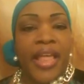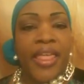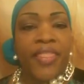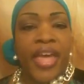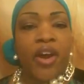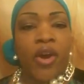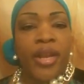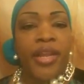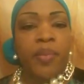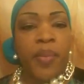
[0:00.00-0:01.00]
that
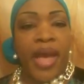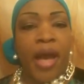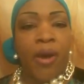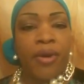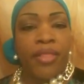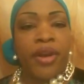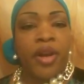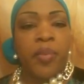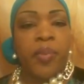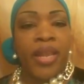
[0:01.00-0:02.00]
are in power, that
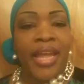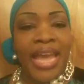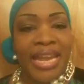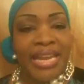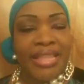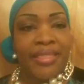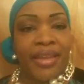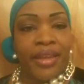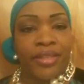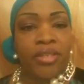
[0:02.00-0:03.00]
are planning
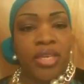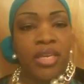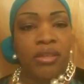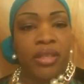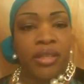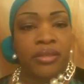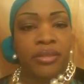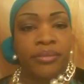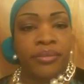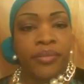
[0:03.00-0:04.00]
things to kill us.
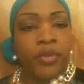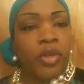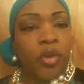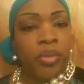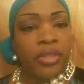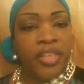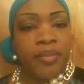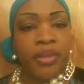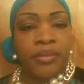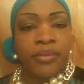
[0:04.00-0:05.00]
You don't
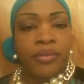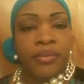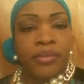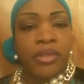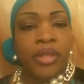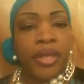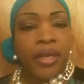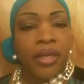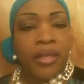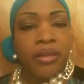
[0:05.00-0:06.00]
believe me? Look at
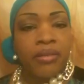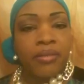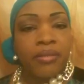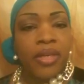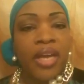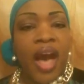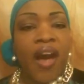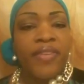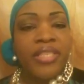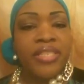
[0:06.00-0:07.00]
all the
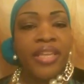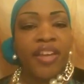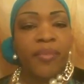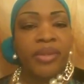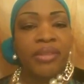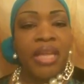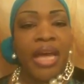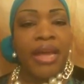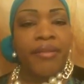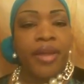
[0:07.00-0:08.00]
coffins that have been
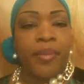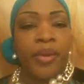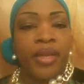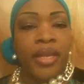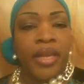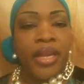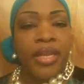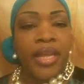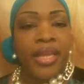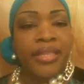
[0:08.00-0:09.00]
lined up
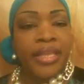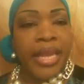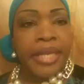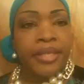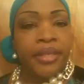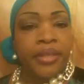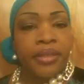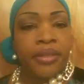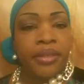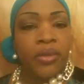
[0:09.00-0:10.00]
in Atlanta.
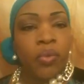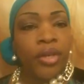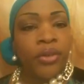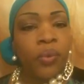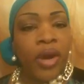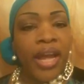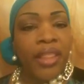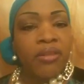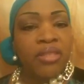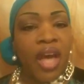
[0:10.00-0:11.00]
You wonder
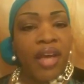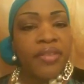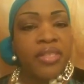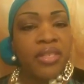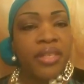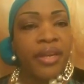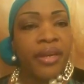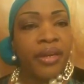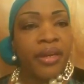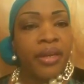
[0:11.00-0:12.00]
why those coffins are
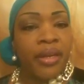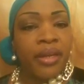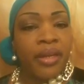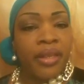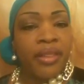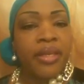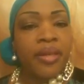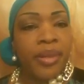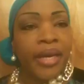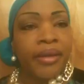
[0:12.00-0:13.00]
there?
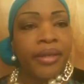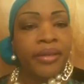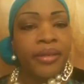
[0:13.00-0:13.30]
Think about it.